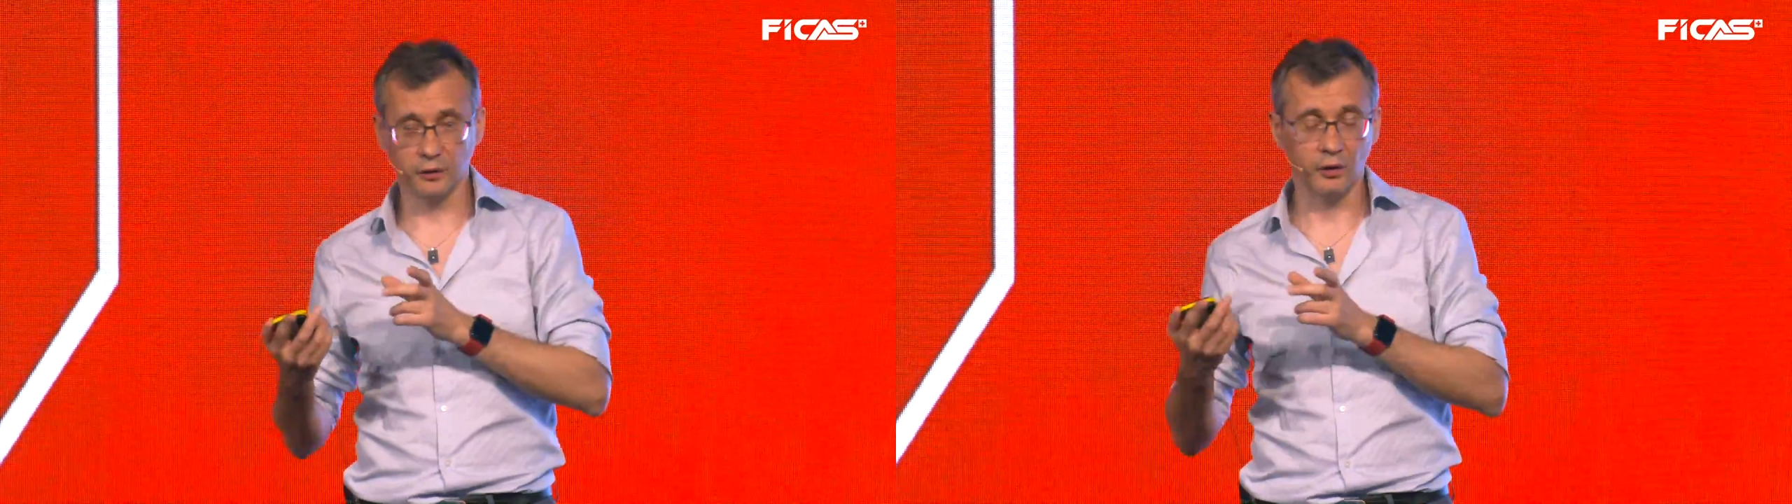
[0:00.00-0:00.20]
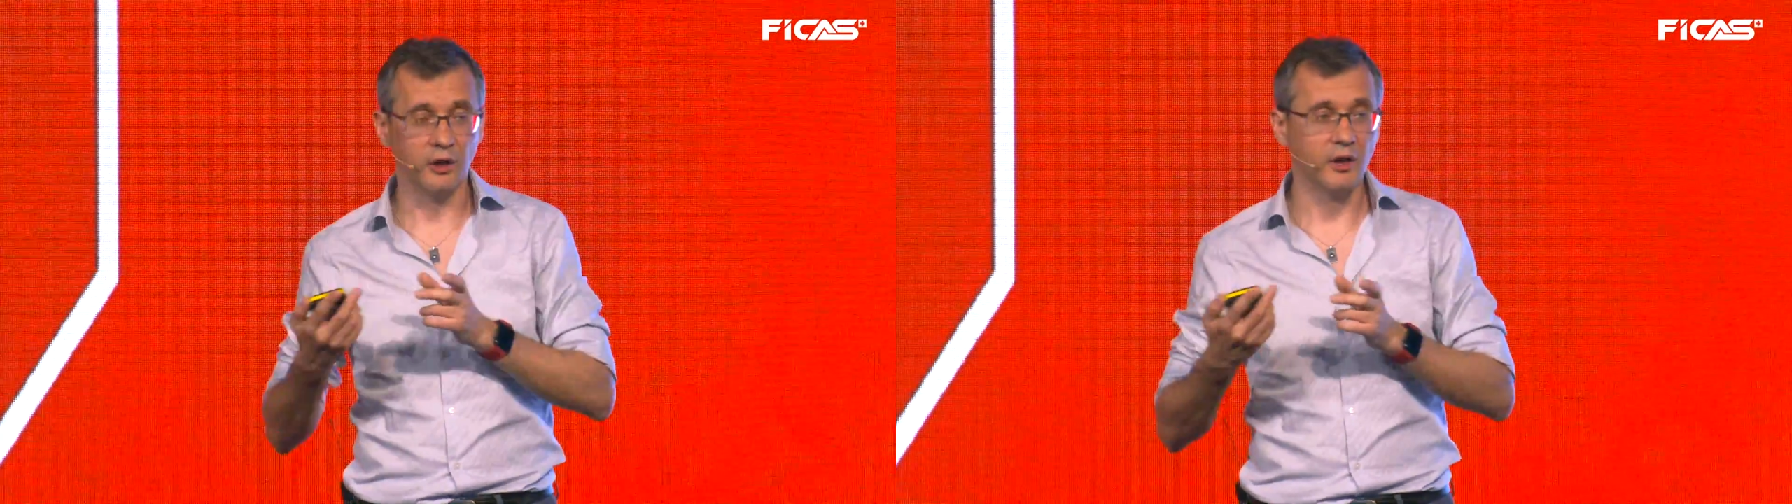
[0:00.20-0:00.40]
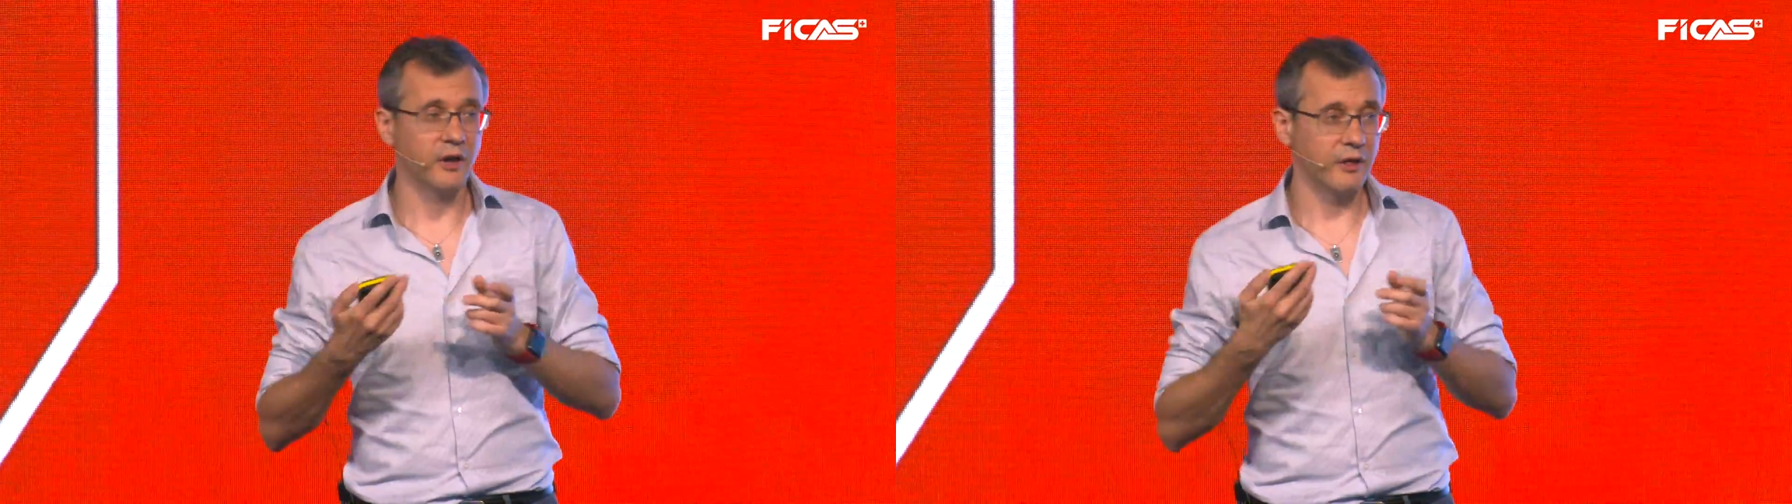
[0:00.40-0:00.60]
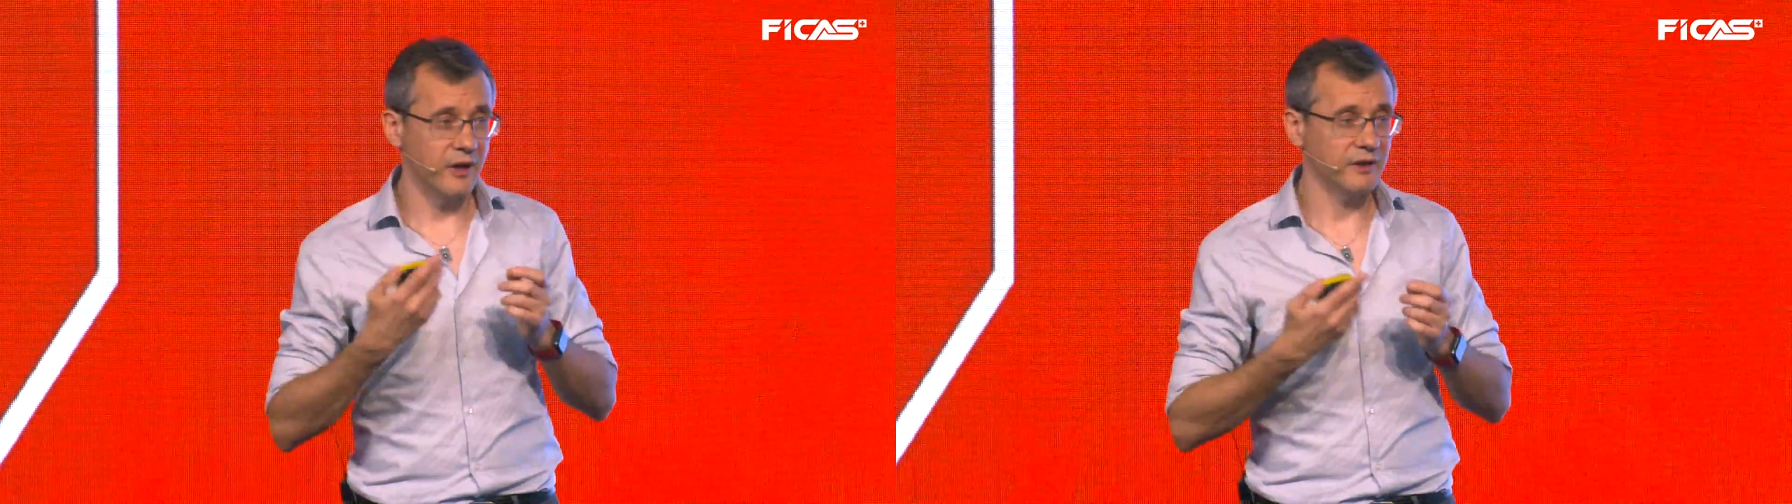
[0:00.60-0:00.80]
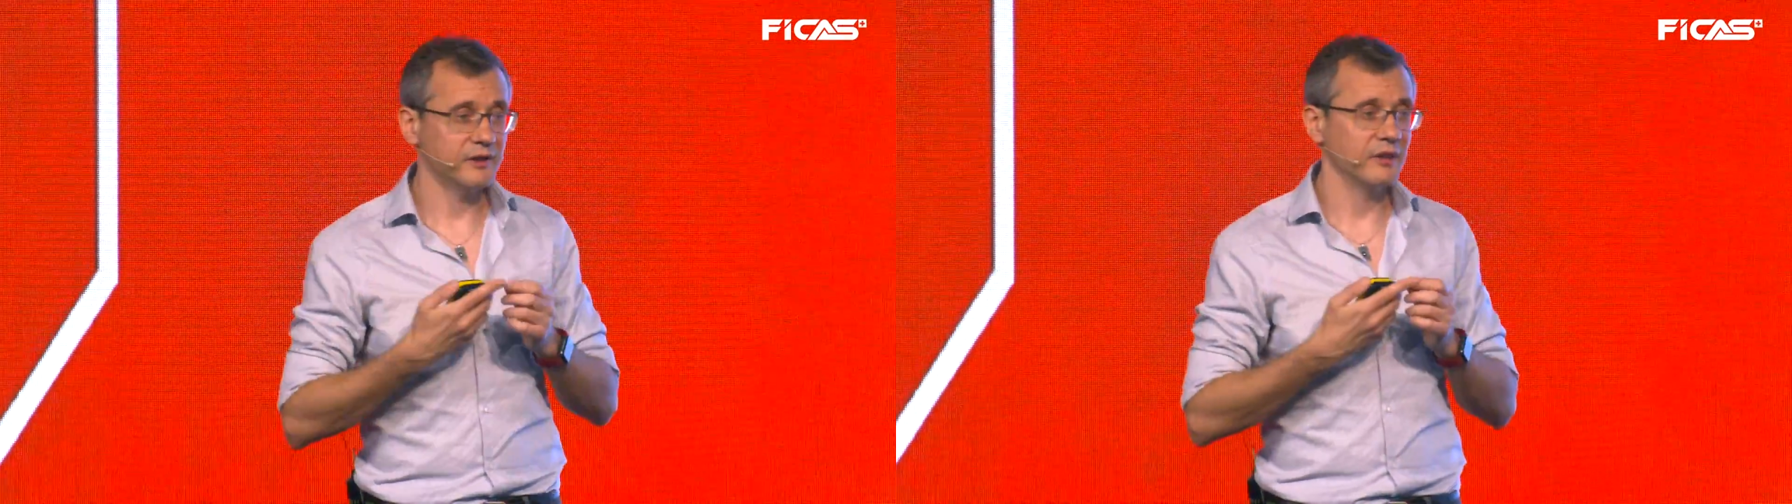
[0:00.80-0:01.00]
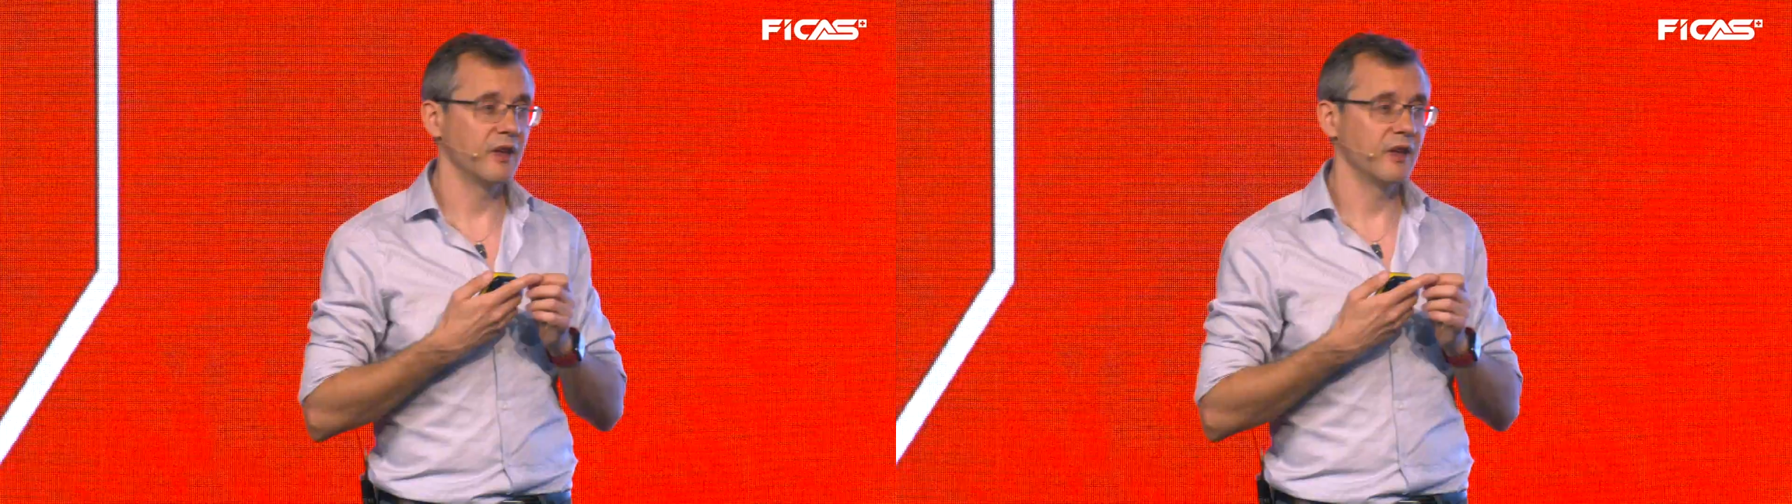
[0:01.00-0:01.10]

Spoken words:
So that